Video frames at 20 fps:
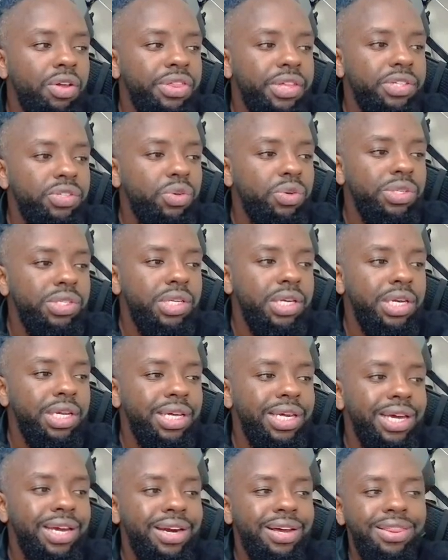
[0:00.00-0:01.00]
the zones
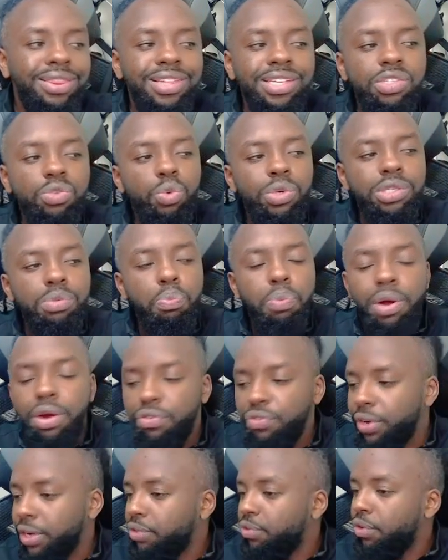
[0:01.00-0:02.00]
indicator, this was
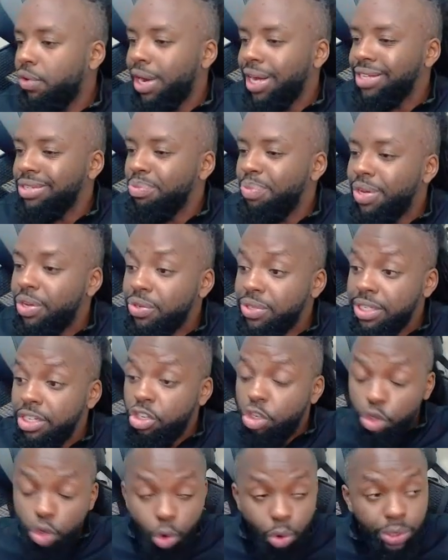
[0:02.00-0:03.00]
perfect for us because
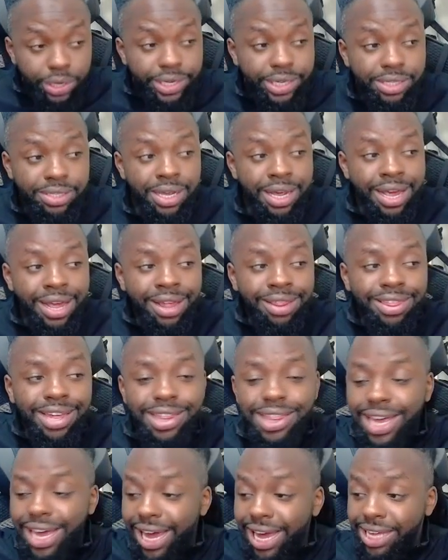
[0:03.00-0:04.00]
it told us
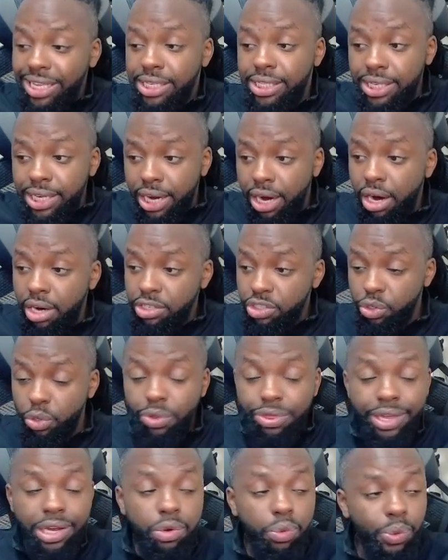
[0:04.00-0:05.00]
that the SAR
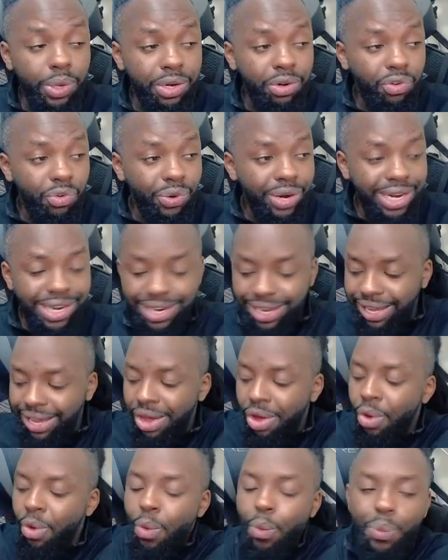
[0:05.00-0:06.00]
zone that we are trading,
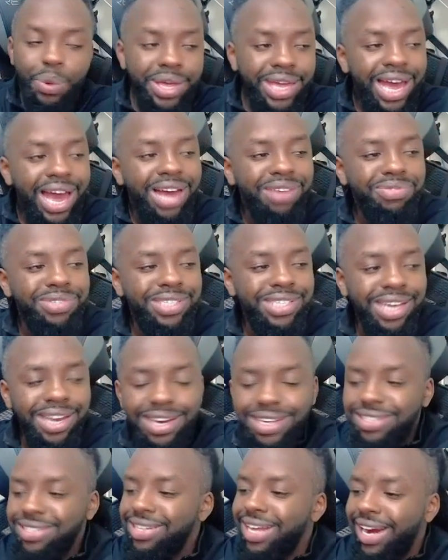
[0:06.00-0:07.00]
we have
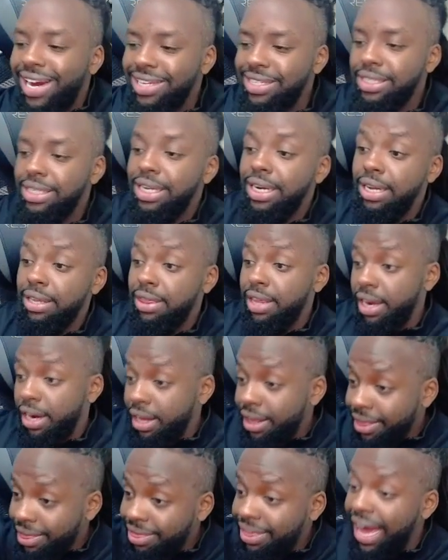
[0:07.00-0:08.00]
sellers that are sitting there.
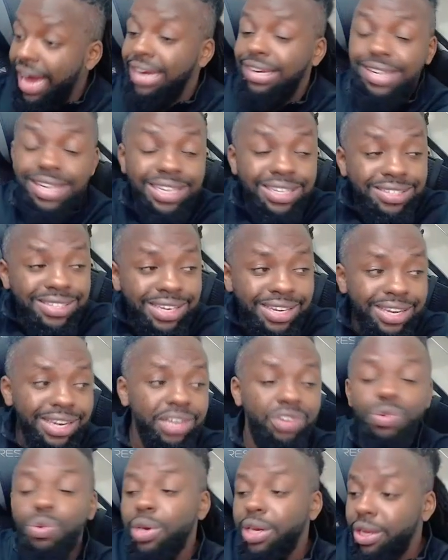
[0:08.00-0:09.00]
That is
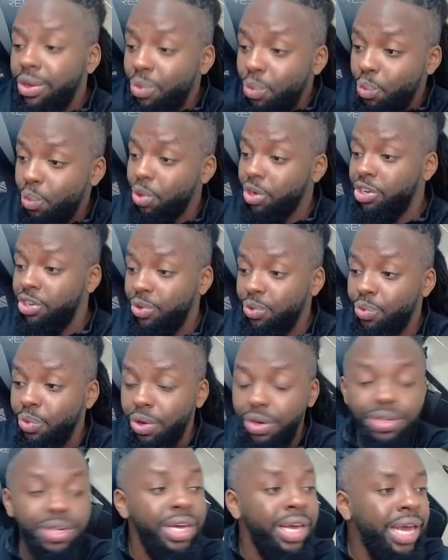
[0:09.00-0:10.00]
literally what you
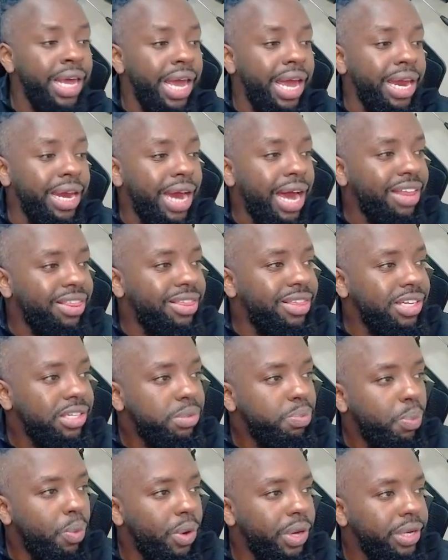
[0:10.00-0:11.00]
want. And at
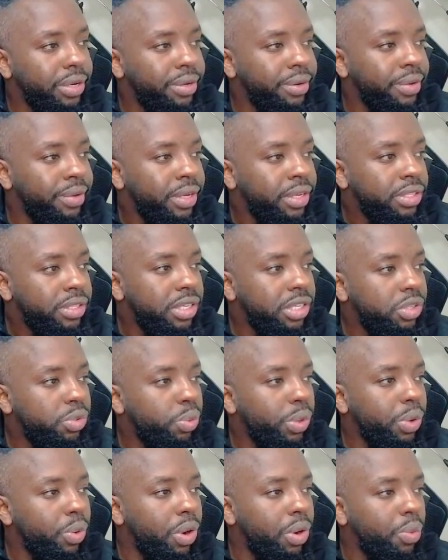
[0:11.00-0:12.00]
this point, since
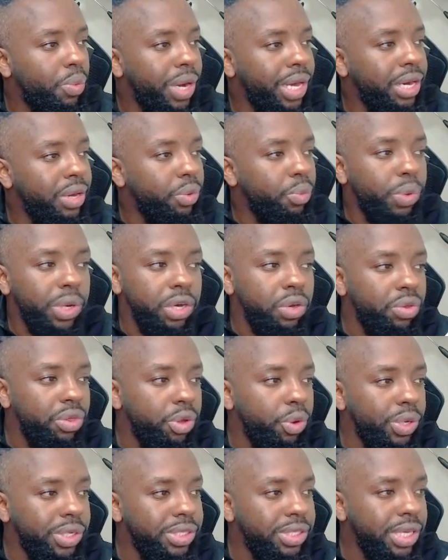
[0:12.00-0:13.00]
we were waiting, we knew
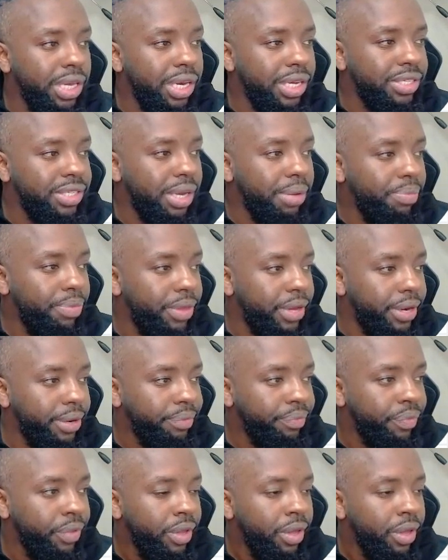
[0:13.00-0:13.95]
there were sellers up there.